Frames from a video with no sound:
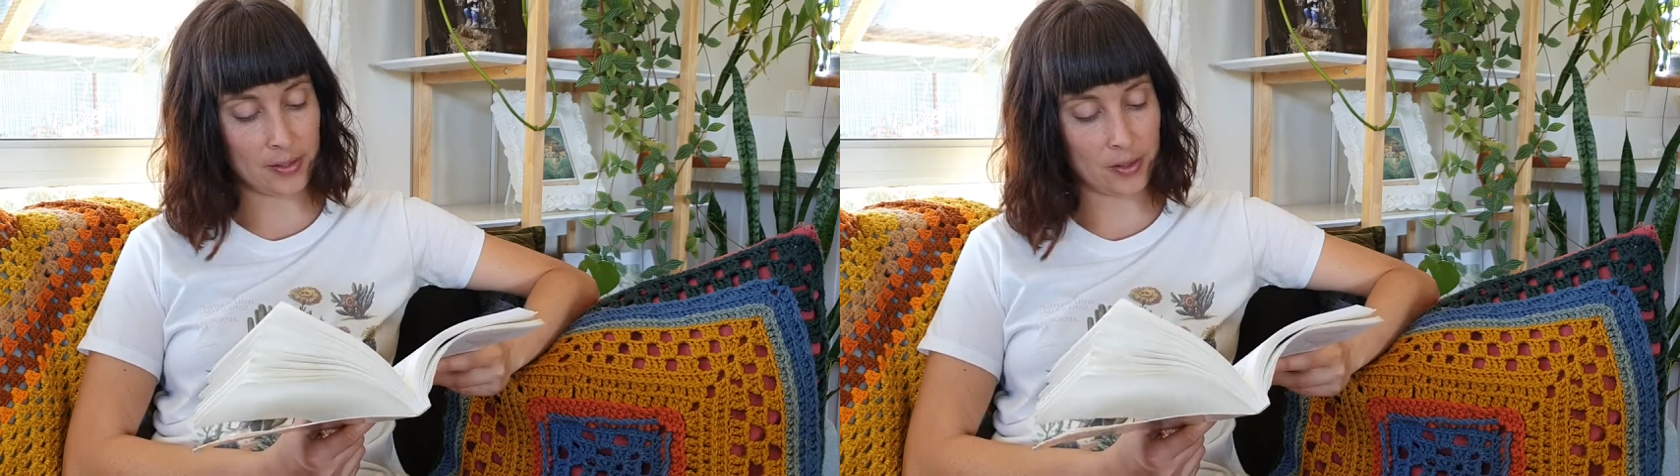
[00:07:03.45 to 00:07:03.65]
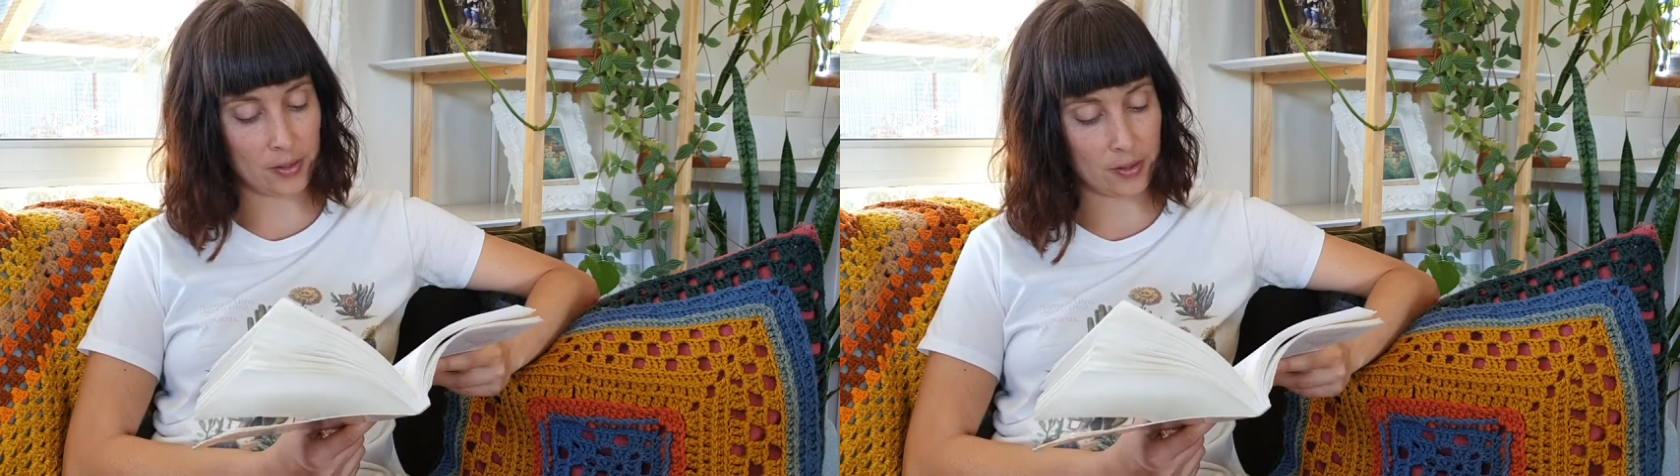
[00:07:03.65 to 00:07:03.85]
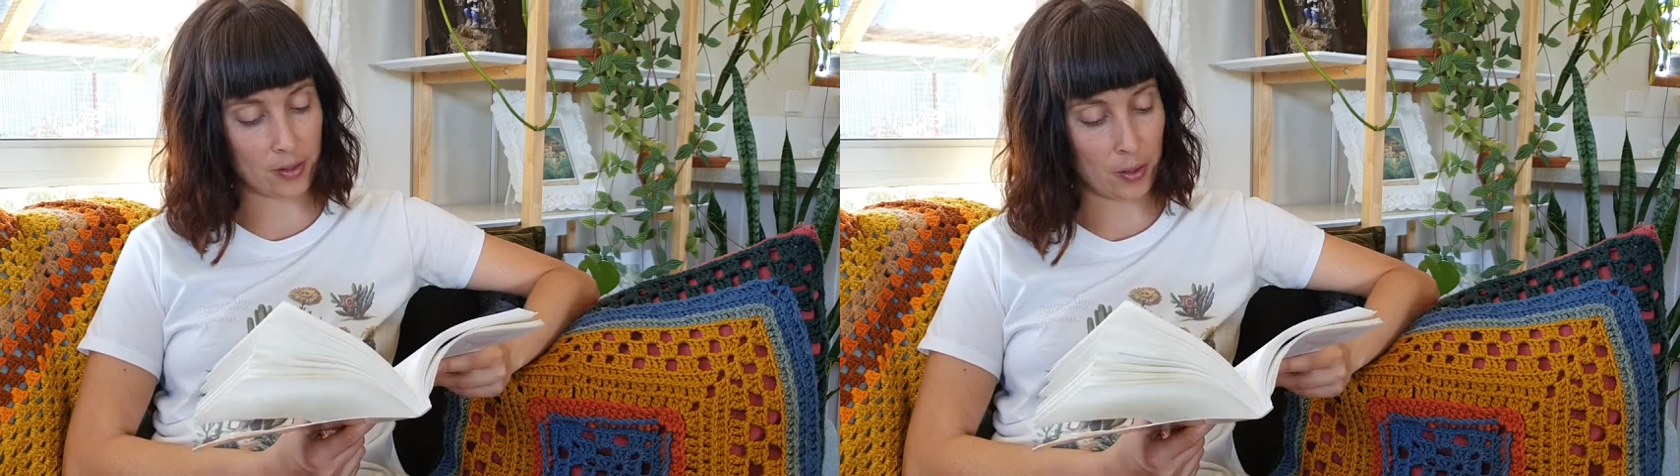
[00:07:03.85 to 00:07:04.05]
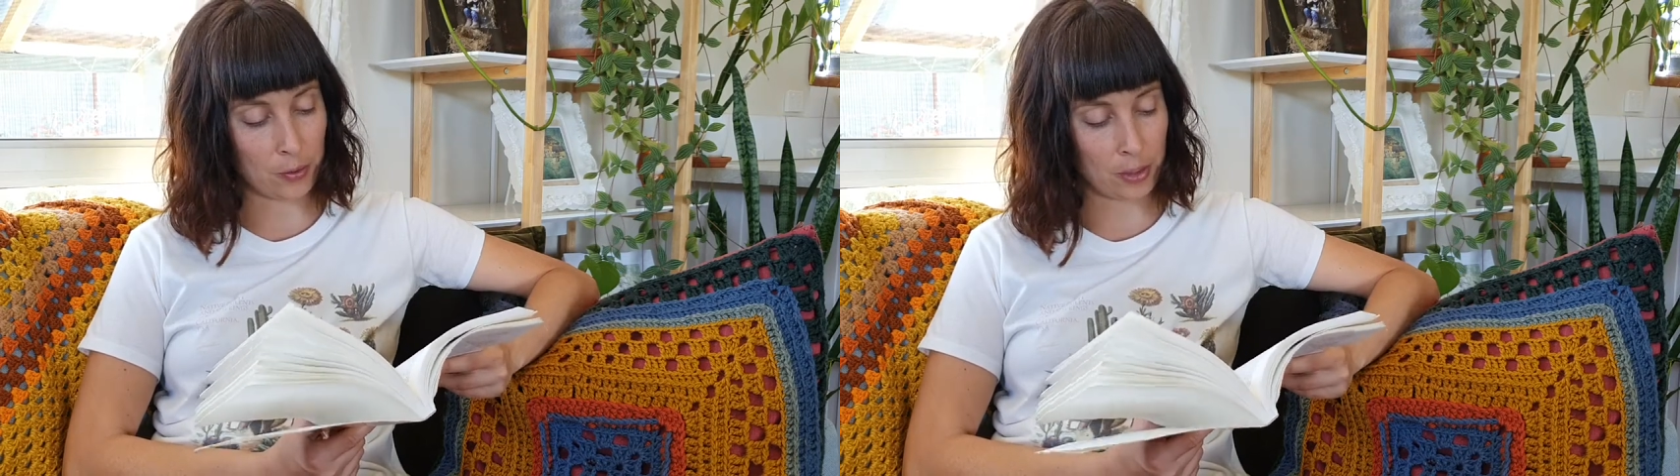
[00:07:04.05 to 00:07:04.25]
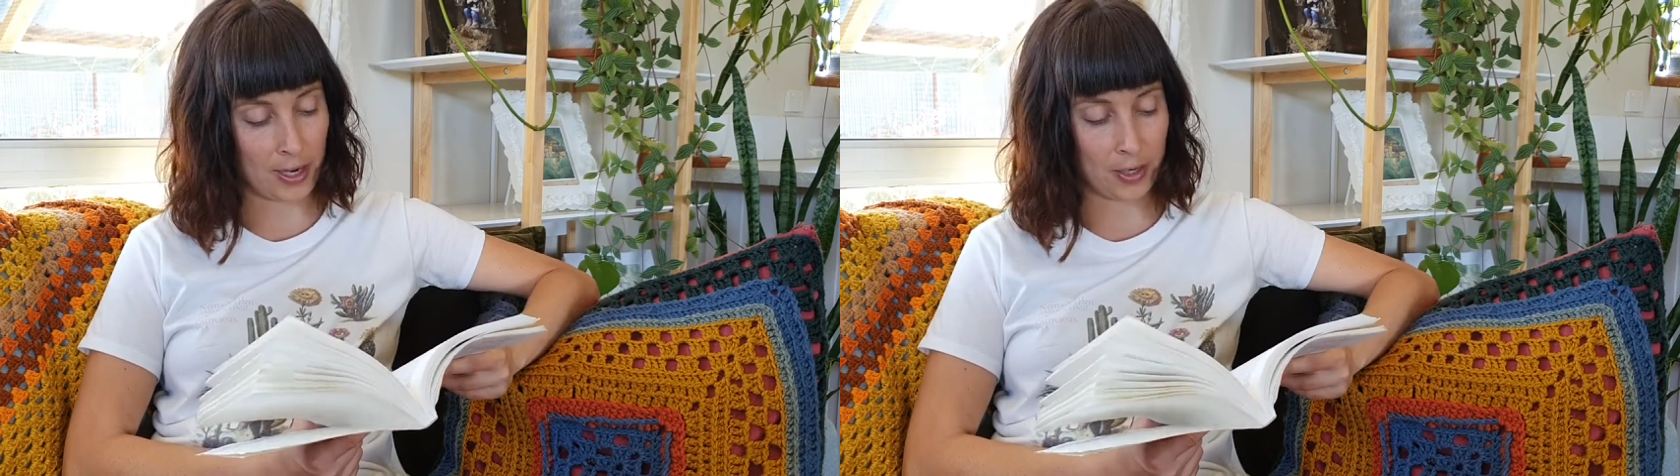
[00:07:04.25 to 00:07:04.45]
to the sole
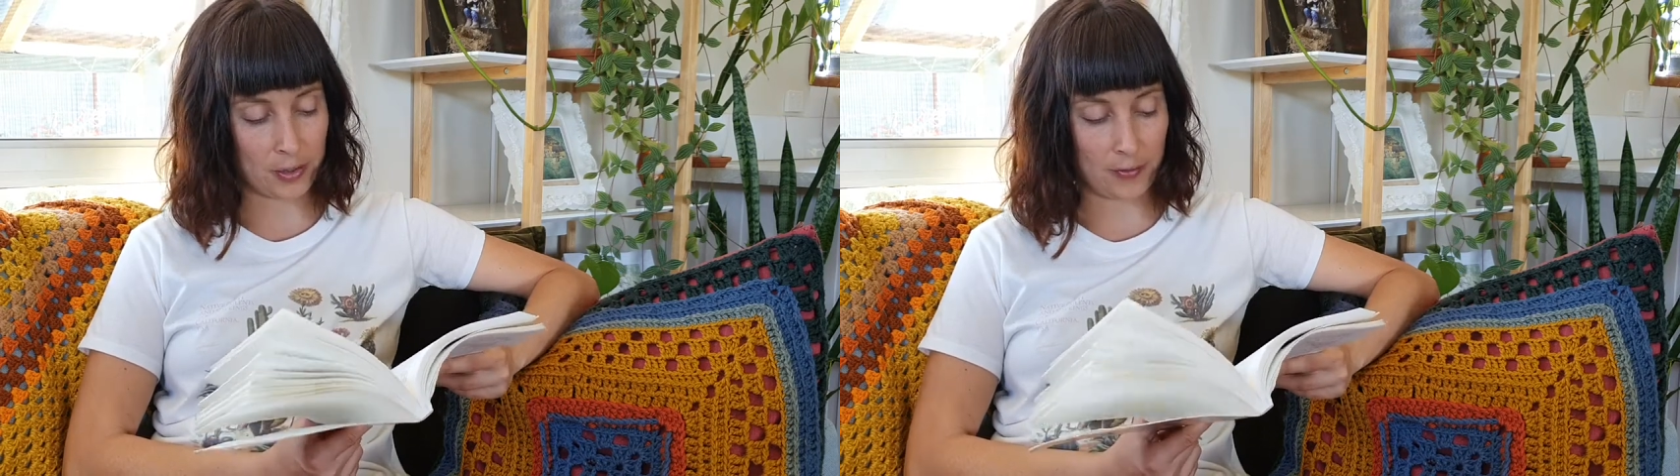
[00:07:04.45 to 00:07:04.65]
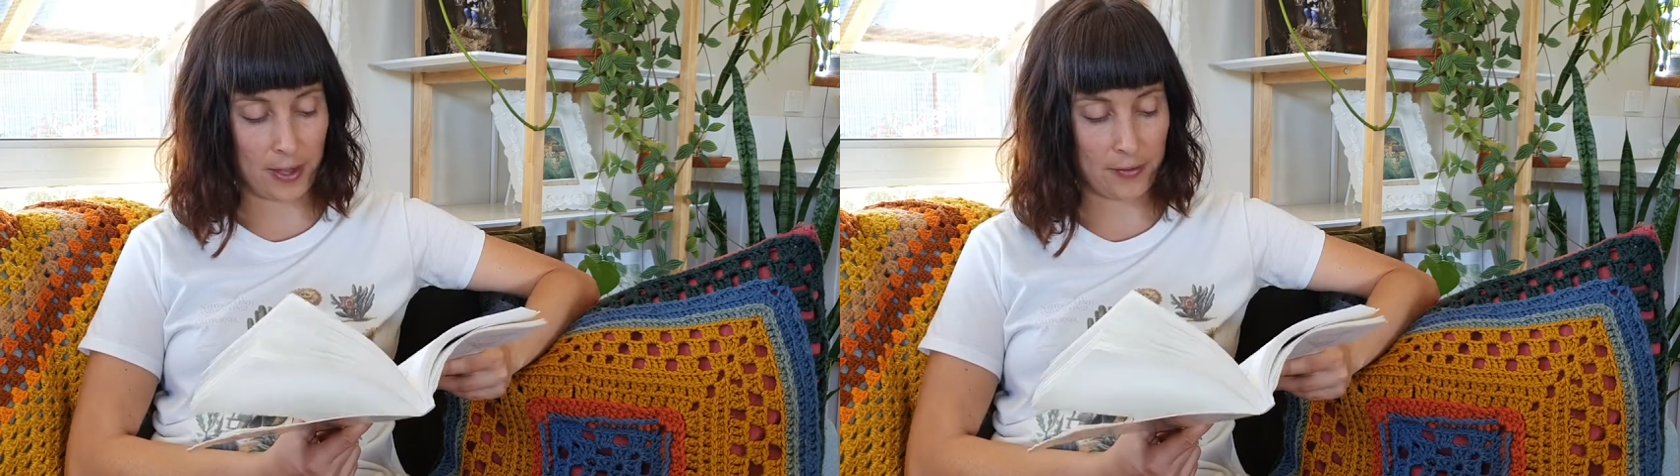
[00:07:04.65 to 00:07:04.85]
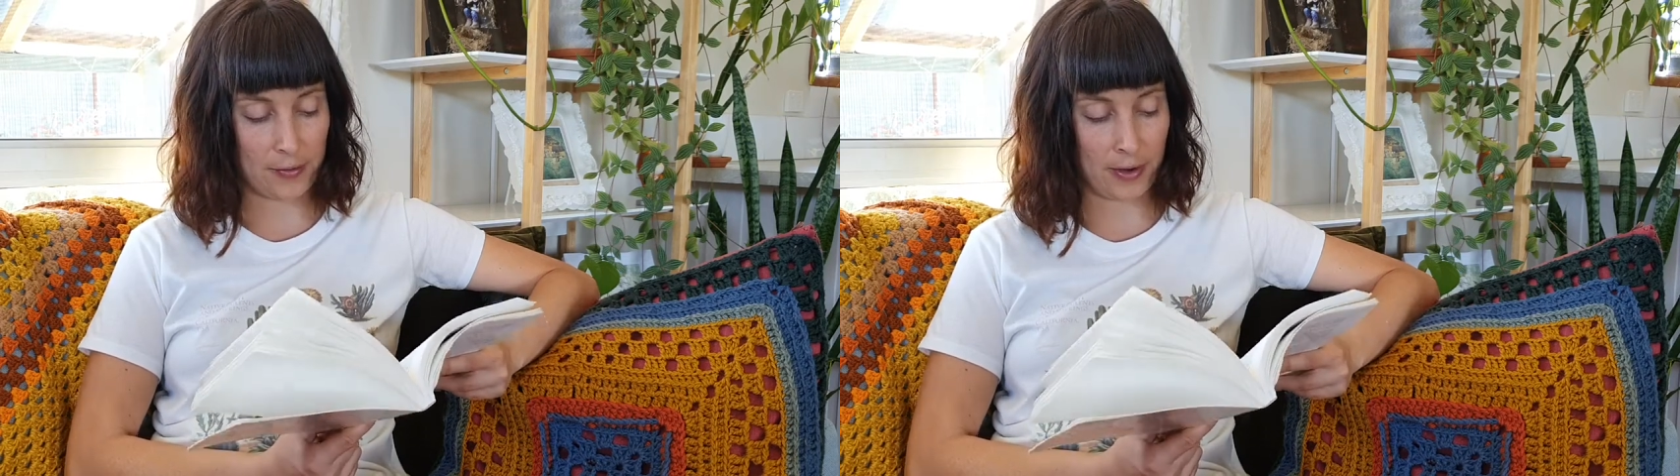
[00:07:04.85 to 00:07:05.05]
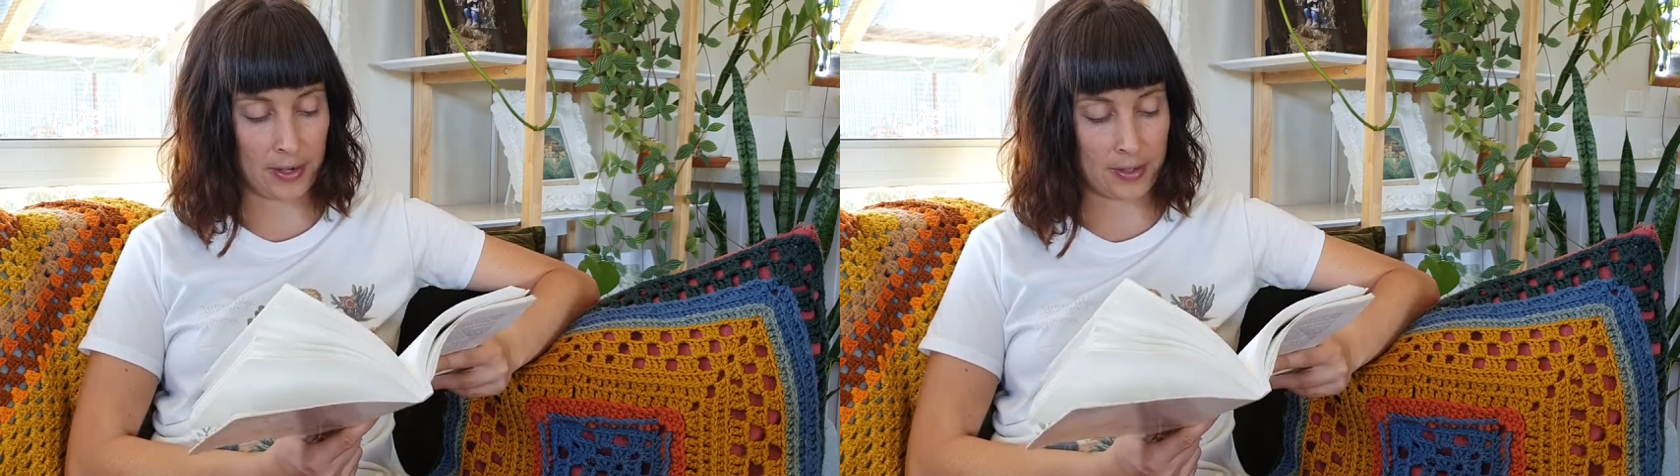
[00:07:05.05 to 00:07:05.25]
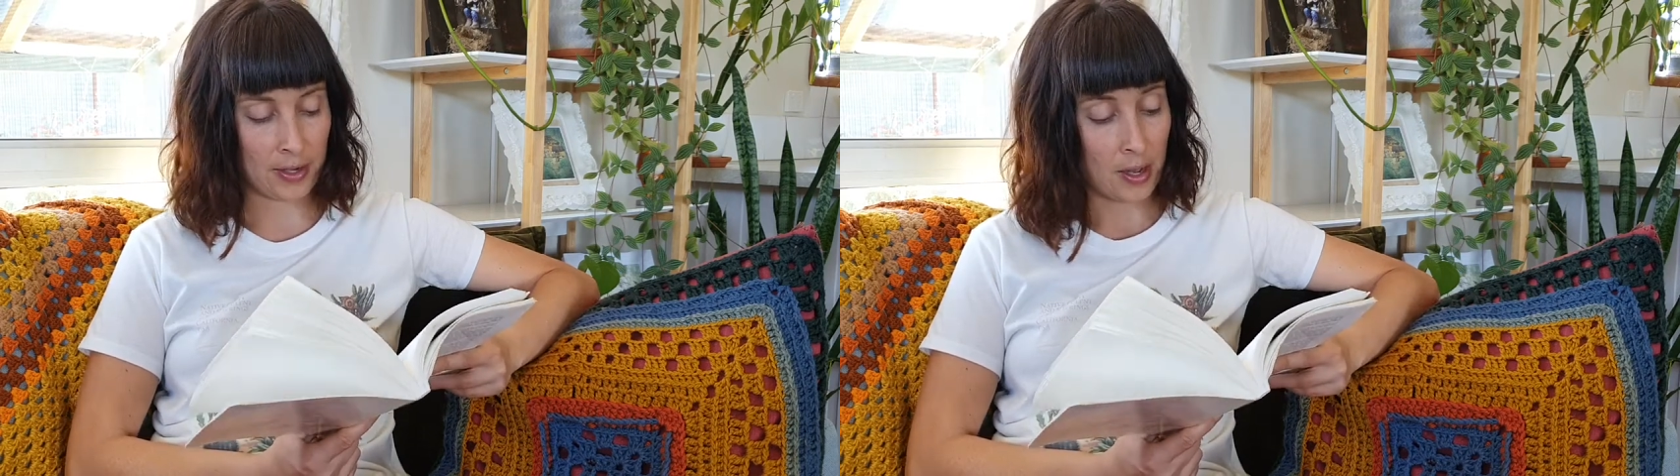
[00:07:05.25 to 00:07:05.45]
charge of that friend